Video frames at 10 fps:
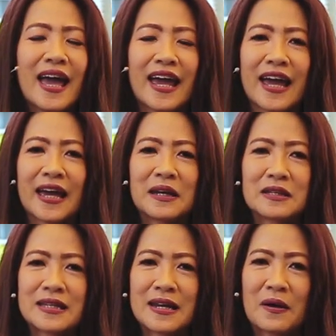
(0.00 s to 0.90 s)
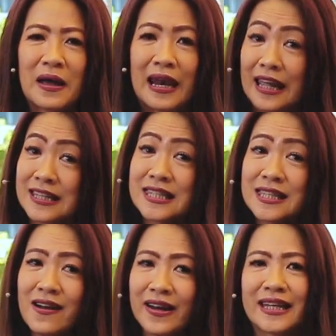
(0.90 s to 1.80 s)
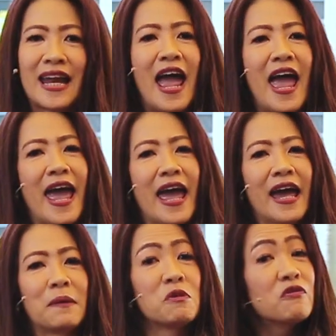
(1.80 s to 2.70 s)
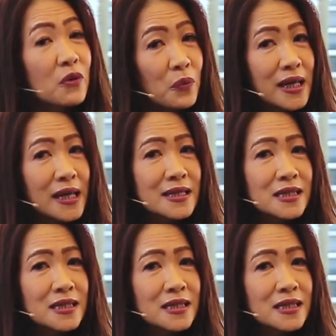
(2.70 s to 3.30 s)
And let's start. And before we